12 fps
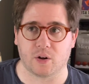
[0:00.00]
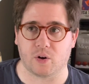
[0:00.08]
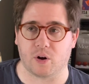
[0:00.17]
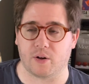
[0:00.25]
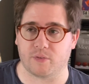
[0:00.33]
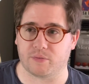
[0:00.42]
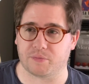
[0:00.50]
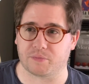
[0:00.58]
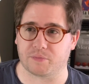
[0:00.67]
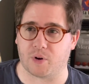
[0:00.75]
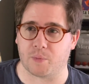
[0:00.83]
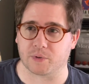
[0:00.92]
of
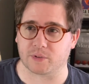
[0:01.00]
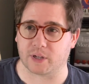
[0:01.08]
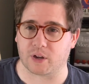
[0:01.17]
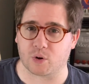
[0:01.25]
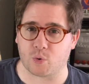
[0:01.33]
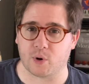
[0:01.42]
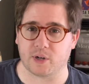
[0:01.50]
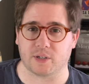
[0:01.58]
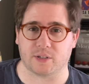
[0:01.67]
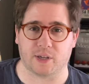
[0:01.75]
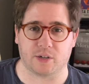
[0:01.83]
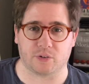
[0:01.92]
almost like a
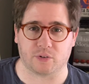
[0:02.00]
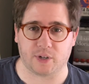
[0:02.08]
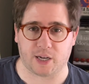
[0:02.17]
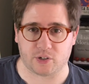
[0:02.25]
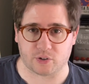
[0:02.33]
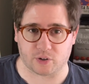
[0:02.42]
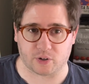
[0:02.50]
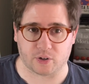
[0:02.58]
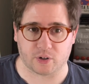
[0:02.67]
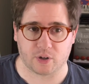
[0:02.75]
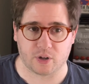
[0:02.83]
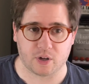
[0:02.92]
quintessential nature
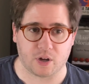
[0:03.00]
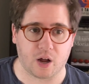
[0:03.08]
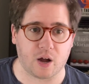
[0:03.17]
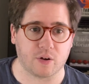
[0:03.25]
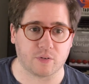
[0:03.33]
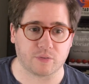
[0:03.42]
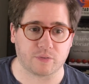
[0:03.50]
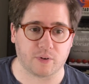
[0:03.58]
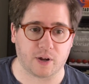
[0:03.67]
of